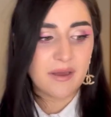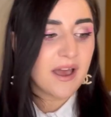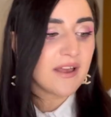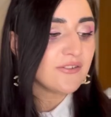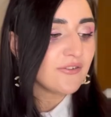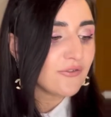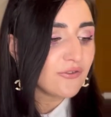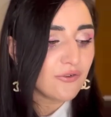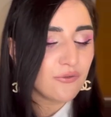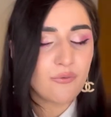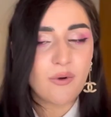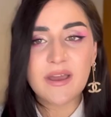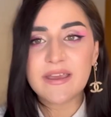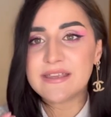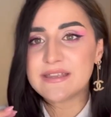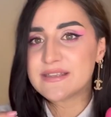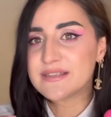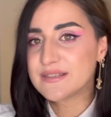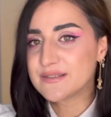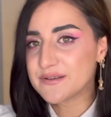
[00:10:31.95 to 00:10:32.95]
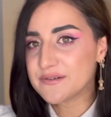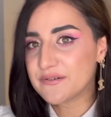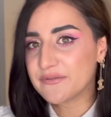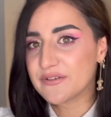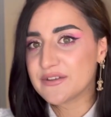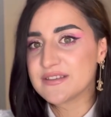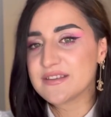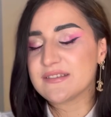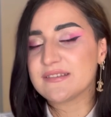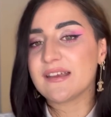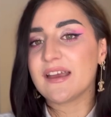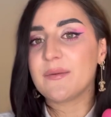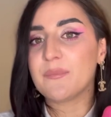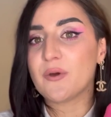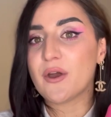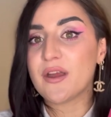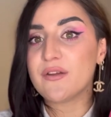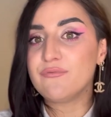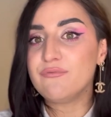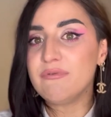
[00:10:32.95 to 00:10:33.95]
I don't know why it's so versatile,
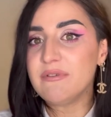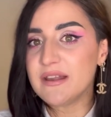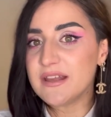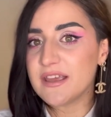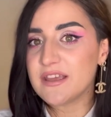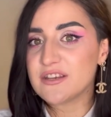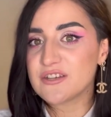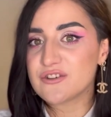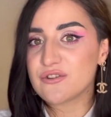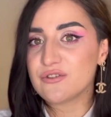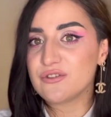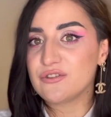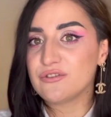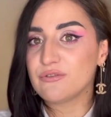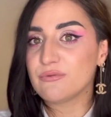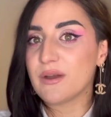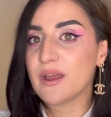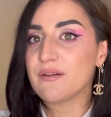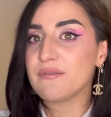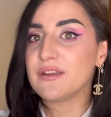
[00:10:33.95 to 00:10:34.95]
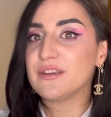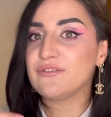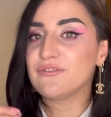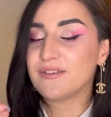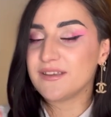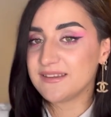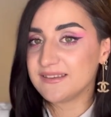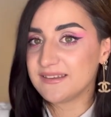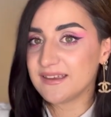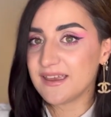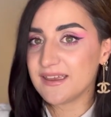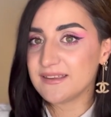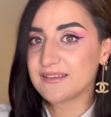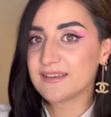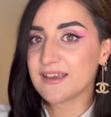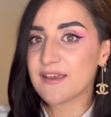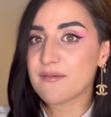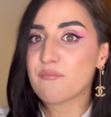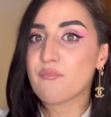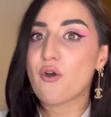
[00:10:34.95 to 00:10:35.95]
but I really enjoy to wear it during
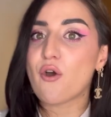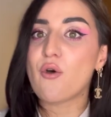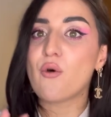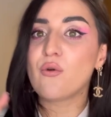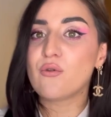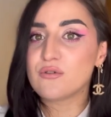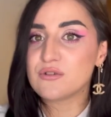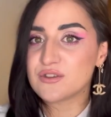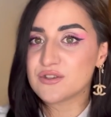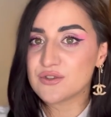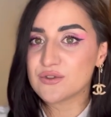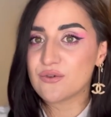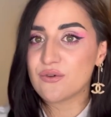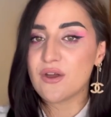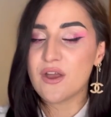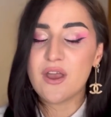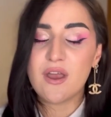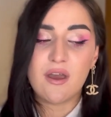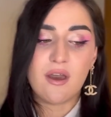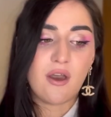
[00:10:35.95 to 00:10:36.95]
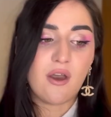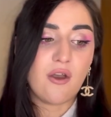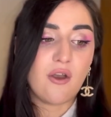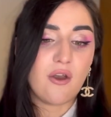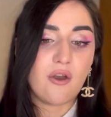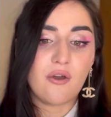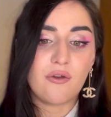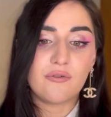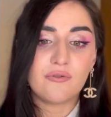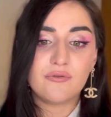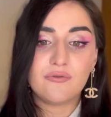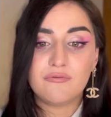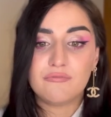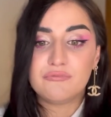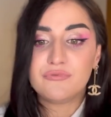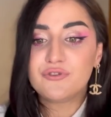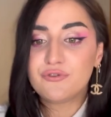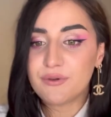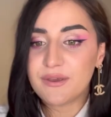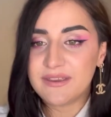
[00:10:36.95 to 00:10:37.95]
daytime, but also
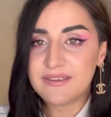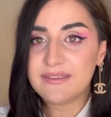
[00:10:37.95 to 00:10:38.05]
during